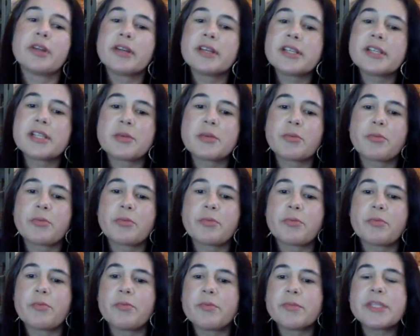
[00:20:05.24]
to
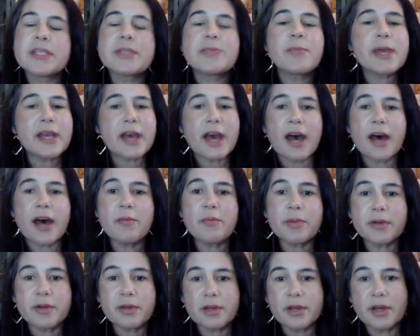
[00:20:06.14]
speak up
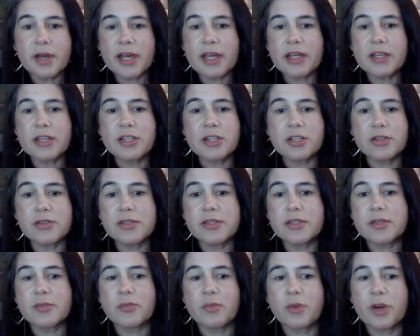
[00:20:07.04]
and do
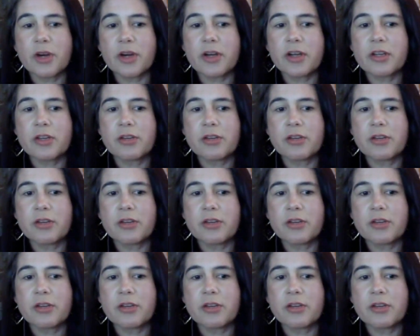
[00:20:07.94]
some work,